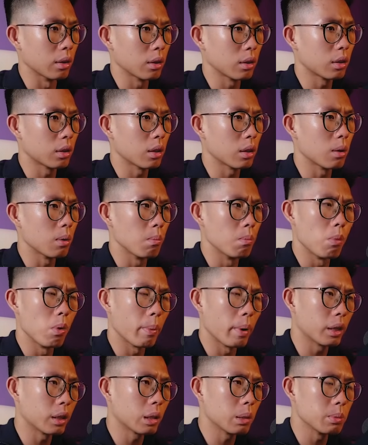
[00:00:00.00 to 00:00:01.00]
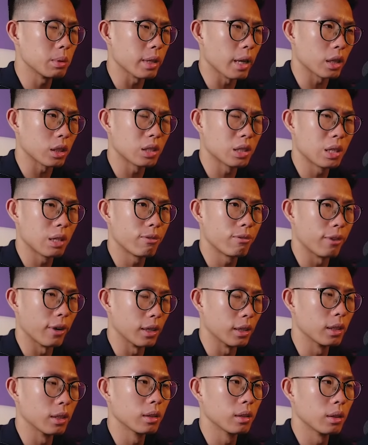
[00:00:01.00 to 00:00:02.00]
the momentum is actually
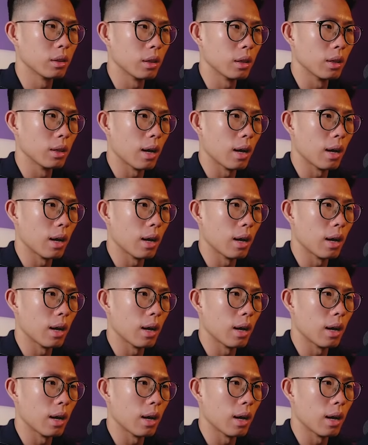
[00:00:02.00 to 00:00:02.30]
fading.